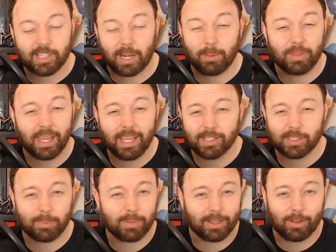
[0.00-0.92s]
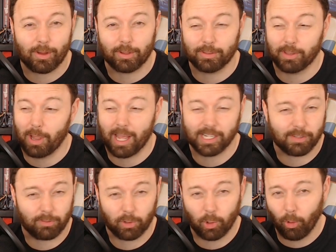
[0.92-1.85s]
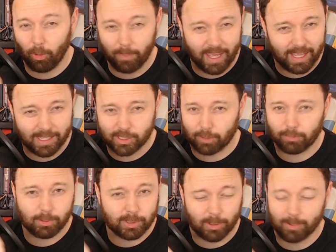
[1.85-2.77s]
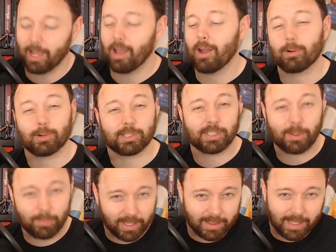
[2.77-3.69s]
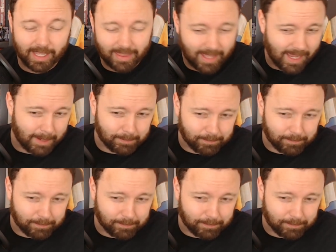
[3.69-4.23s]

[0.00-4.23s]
and I'm thinking something along the lines of Golbez or Fusoya or something like that.